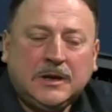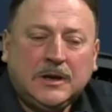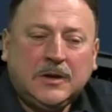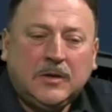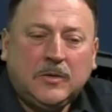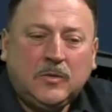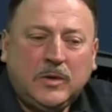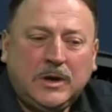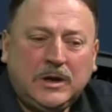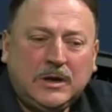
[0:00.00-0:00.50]

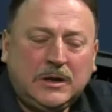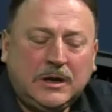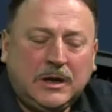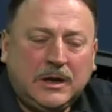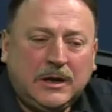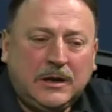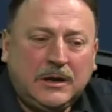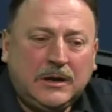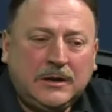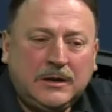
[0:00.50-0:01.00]
last word
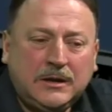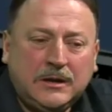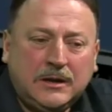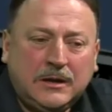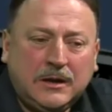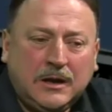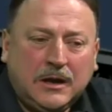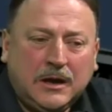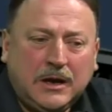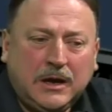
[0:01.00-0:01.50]
before
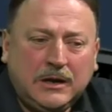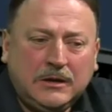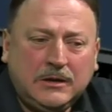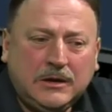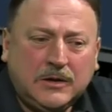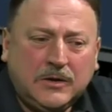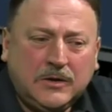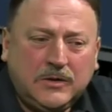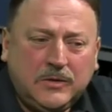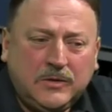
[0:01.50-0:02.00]
the election
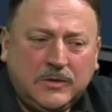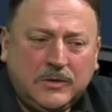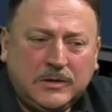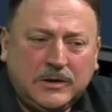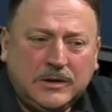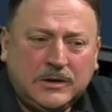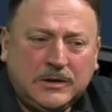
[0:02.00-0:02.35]
is?